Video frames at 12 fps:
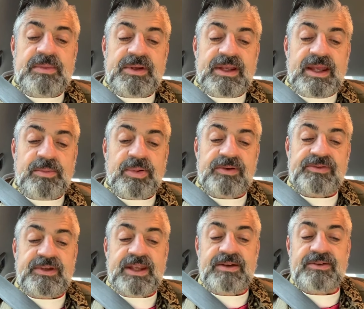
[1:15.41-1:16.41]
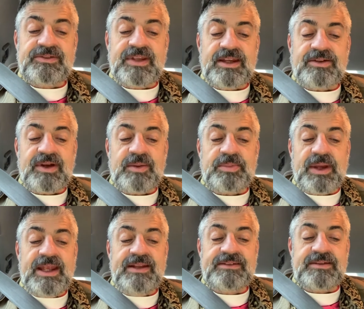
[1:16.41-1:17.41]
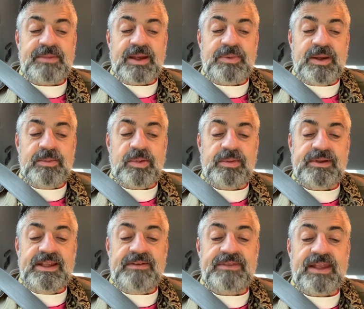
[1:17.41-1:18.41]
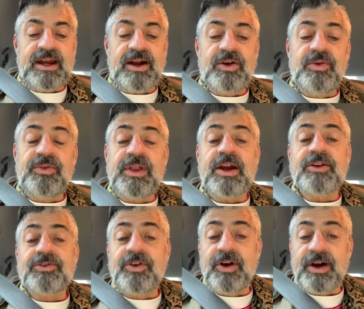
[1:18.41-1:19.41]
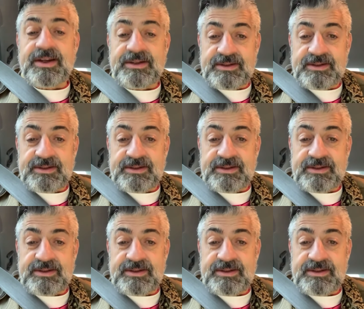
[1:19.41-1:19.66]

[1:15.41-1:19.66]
Impersonators take great pains to make people believe they are who they are not.